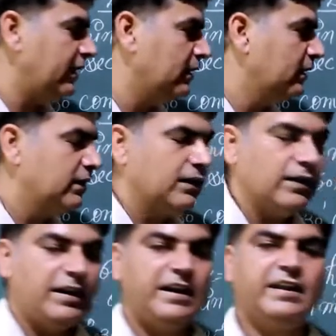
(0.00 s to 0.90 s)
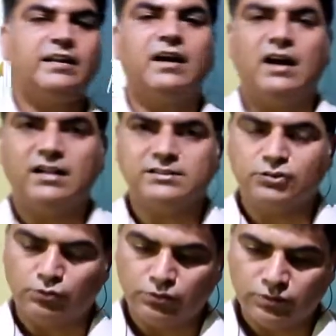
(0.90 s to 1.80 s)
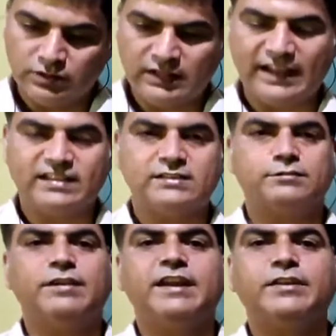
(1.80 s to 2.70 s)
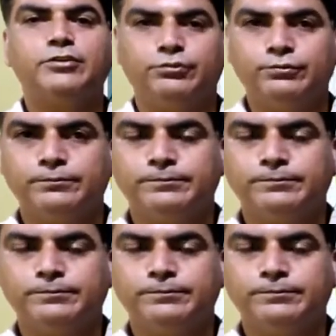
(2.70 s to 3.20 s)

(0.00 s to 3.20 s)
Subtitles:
in radian also. Like this we can do.